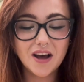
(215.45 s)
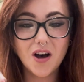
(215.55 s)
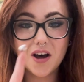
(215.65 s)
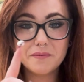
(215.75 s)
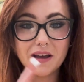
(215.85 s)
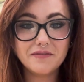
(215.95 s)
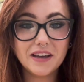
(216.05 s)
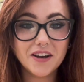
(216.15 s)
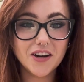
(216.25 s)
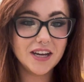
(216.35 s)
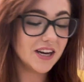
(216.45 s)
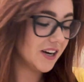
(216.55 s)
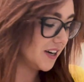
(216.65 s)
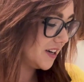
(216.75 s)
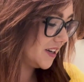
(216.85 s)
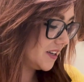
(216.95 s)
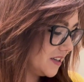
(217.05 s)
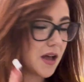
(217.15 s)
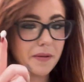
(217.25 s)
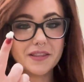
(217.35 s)
on my finger here,
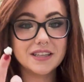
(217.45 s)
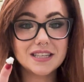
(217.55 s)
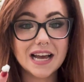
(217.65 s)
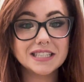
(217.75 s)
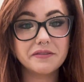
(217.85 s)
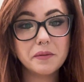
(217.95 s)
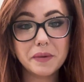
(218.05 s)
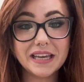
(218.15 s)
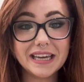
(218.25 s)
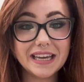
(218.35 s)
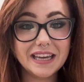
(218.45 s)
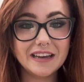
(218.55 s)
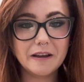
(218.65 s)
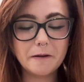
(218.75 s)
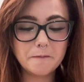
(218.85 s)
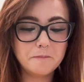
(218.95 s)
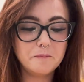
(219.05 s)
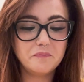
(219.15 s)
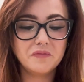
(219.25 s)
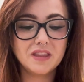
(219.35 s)
about the size of a pea.
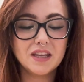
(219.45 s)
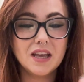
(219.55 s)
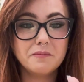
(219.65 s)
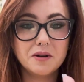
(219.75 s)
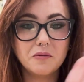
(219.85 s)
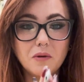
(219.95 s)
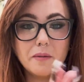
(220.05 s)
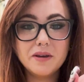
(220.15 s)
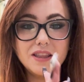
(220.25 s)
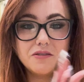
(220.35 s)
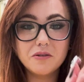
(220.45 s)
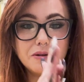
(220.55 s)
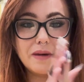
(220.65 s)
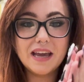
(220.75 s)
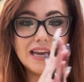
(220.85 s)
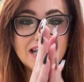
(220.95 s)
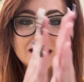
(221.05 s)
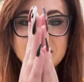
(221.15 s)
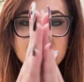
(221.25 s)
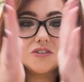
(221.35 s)
I'm gonna rub it through in my hand.
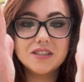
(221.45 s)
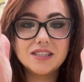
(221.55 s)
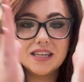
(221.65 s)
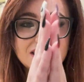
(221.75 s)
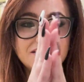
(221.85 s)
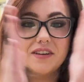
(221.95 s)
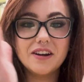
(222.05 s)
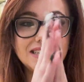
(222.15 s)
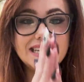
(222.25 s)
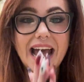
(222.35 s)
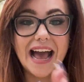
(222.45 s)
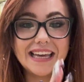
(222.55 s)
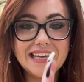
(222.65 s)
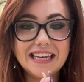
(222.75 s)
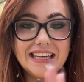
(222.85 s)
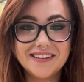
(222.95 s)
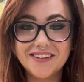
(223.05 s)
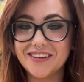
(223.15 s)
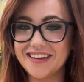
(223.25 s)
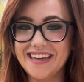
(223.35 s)
As you can see, it's very tacky.
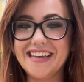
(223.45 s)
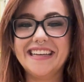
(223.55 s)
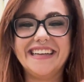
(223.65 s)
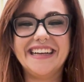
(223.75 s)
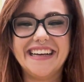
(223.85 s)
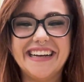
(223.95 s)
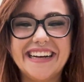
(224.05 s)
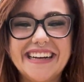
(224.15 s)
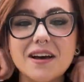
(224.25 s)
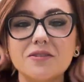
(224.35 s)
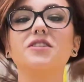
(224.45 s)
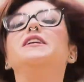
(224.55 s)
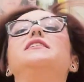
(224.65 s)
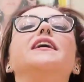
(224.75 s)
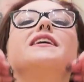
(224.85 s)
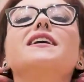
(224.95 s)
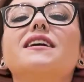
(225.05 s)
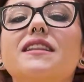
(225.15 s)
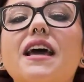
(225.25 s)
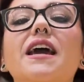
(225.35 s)
Look, I'm just gonna take it
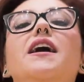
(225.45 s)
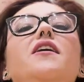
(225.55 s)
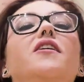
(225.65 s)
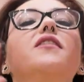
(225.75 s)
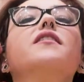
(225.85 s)
in the hair